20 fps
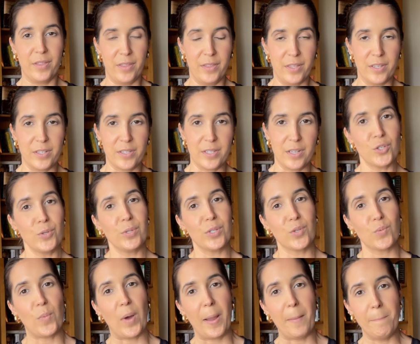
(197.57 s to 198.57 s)
the student's
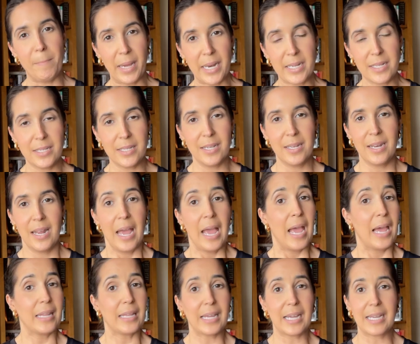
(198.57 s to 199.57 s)
why medicine.
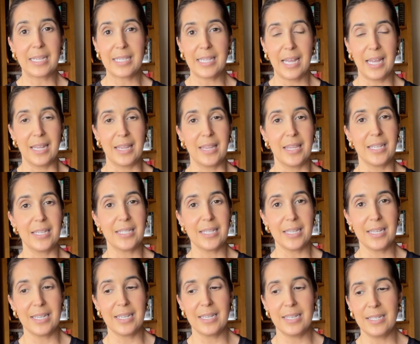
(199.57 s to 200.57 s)
And like I said, this
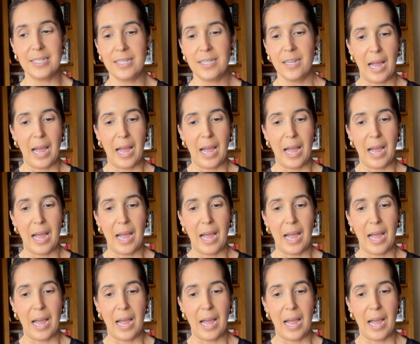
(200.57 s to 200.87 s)
is,